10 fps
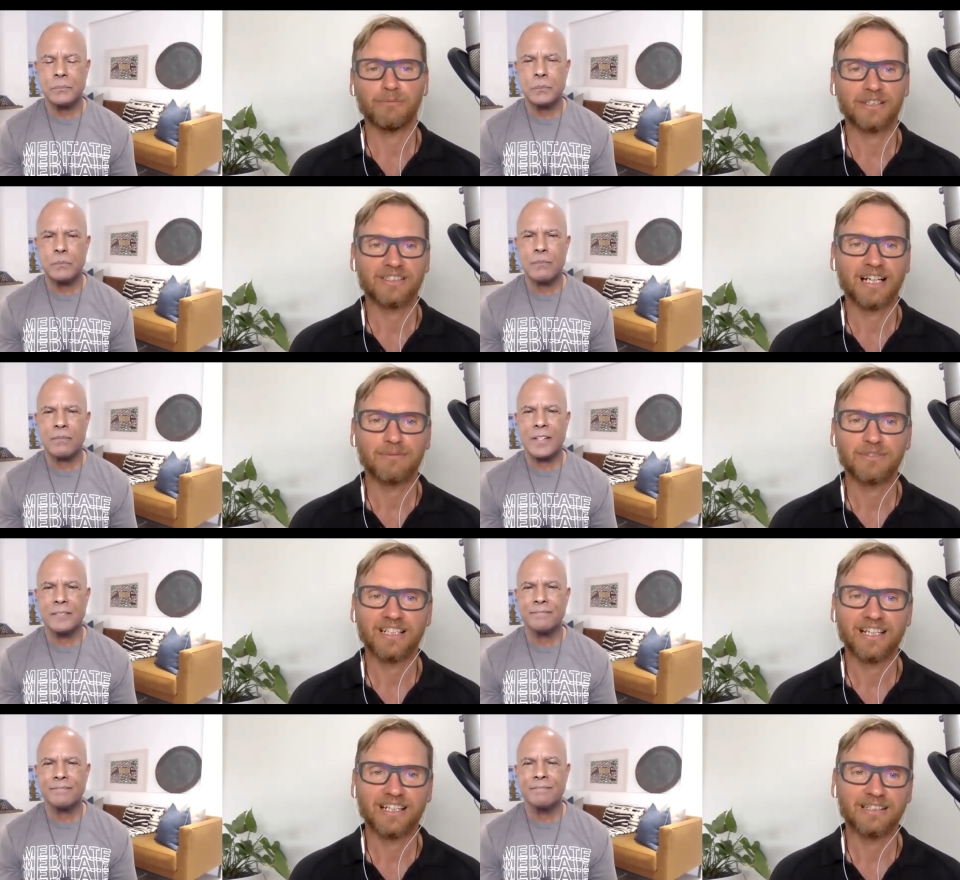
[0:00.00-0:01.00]
Speaker 1: me your time
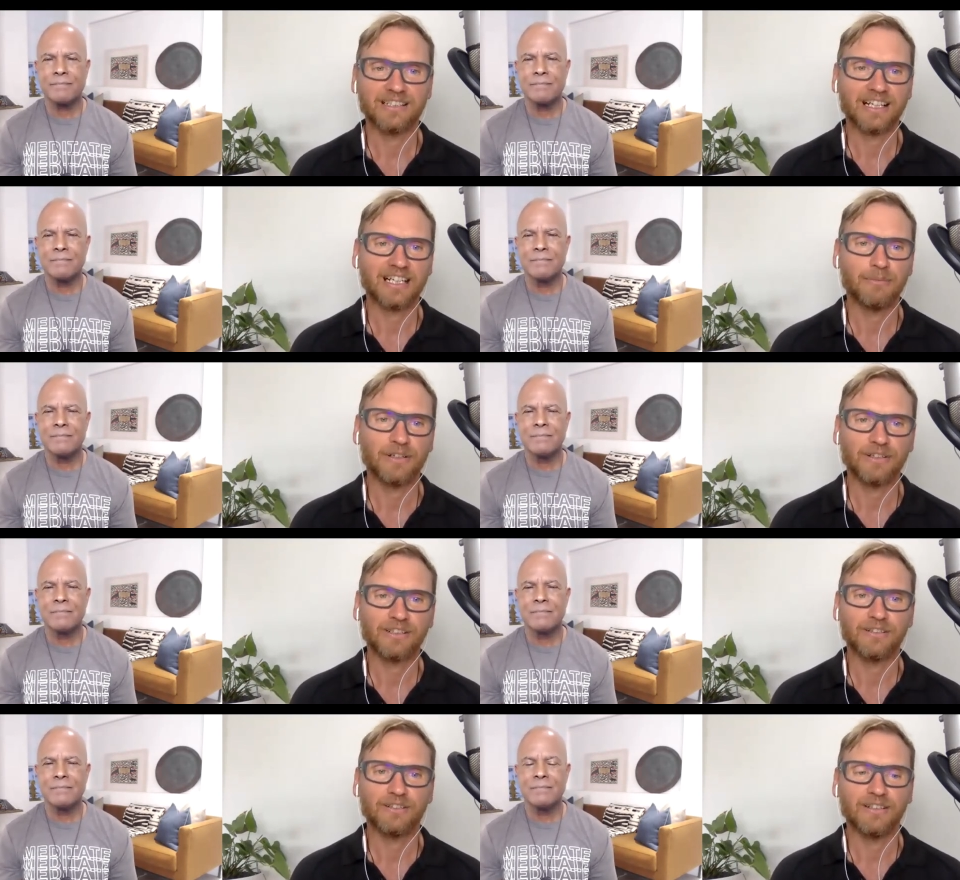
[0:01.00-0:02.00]
today and, and coming on
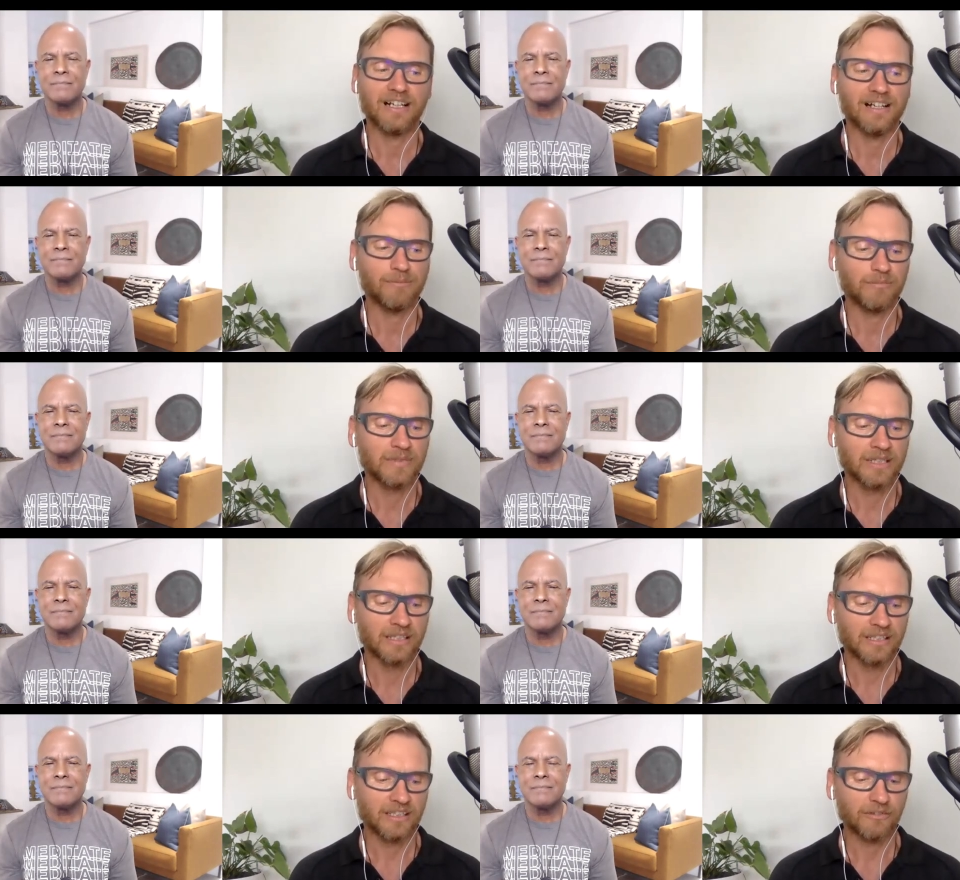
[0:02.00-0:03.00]
here. Um,
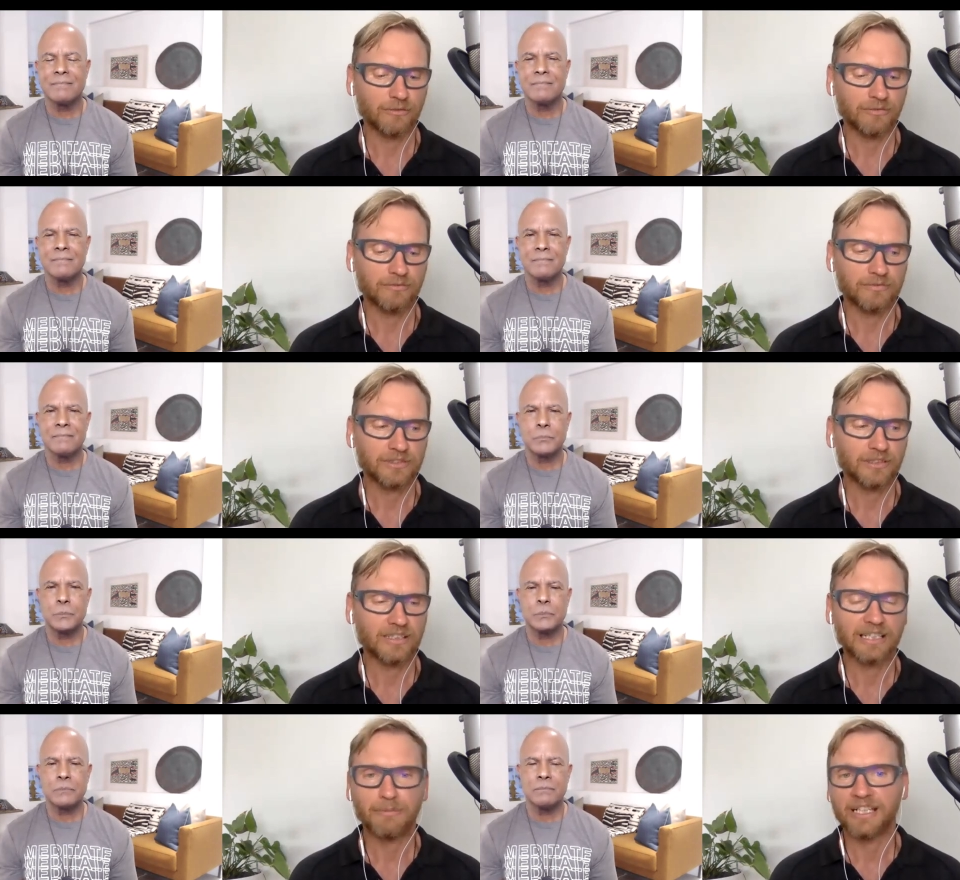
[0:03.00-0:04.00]
you've
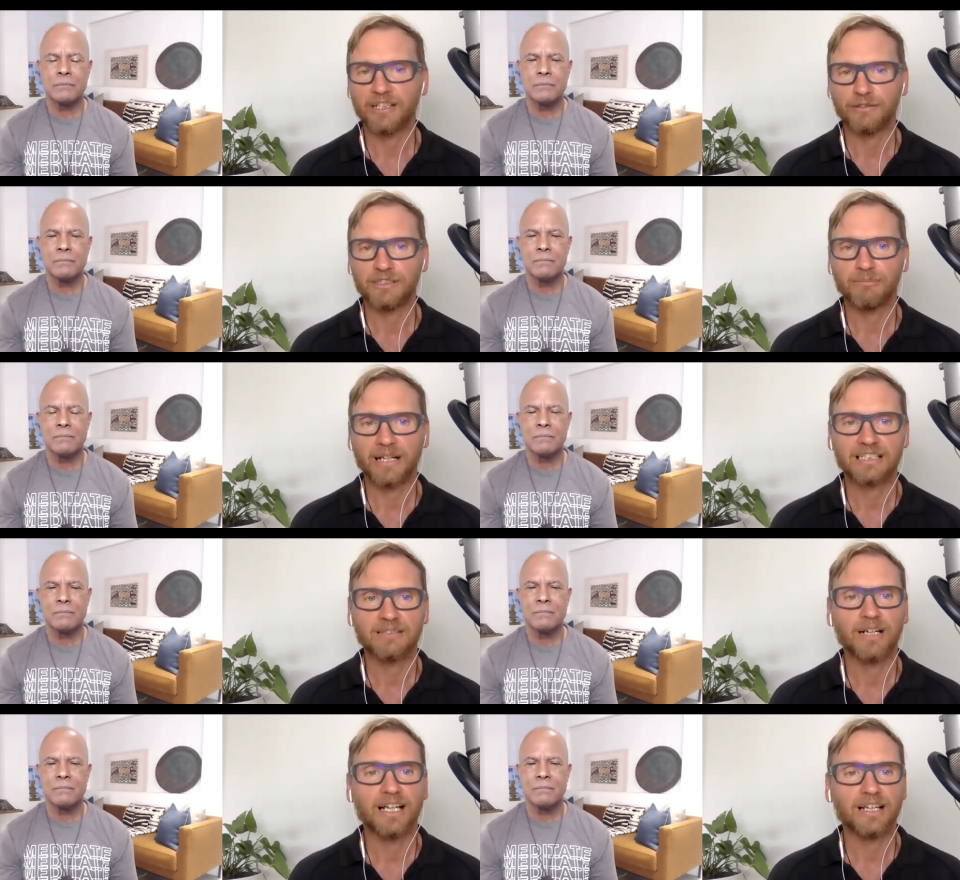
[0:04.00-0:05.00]
certainly made a huge impact in
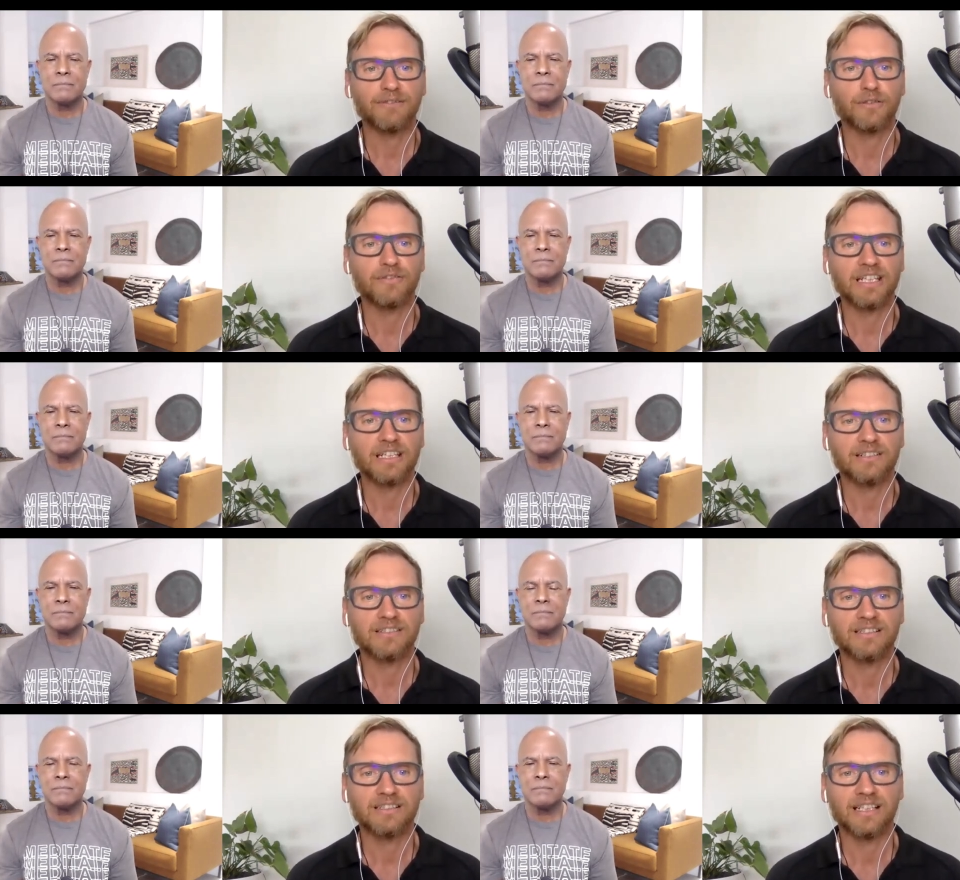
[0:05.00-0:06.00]
my life over the years
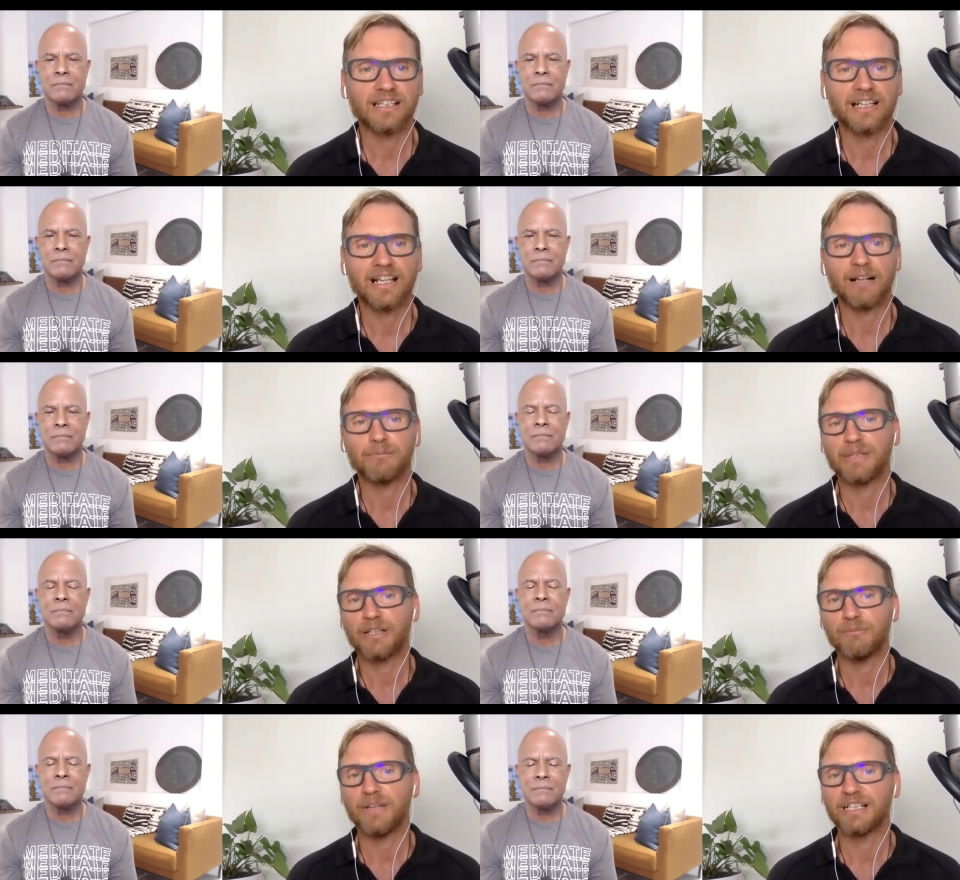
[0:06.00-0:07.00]
and uh, helped me
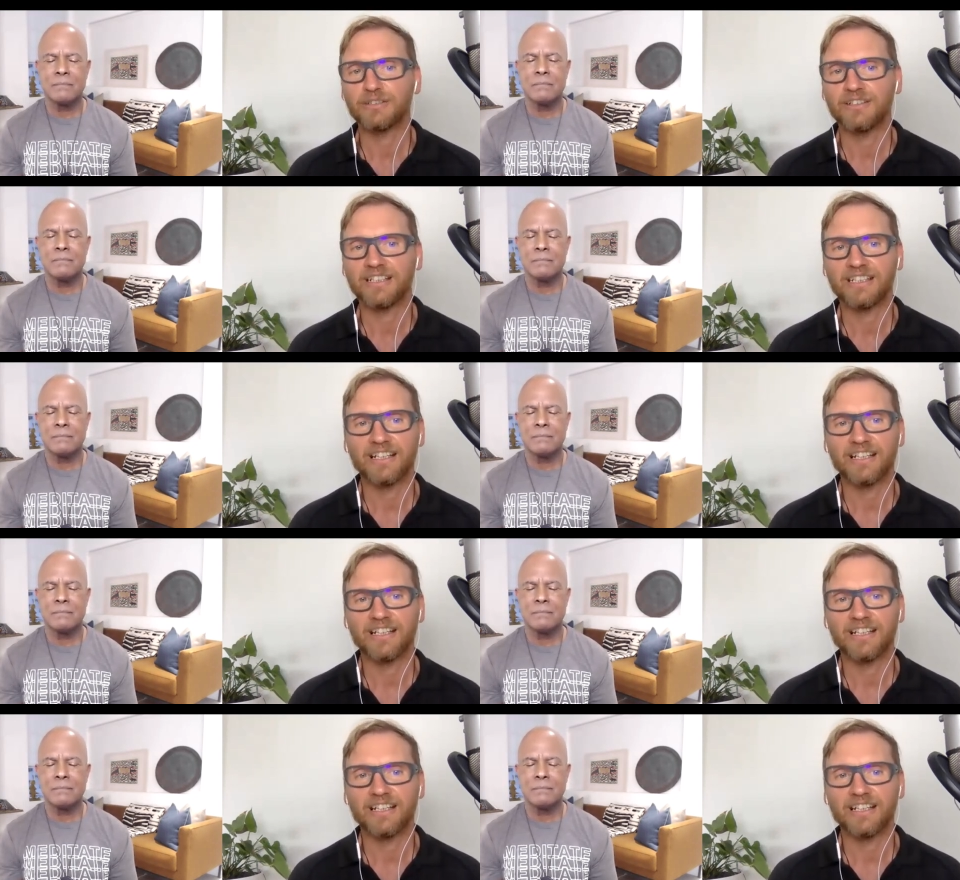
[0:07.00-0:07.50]
on my journey.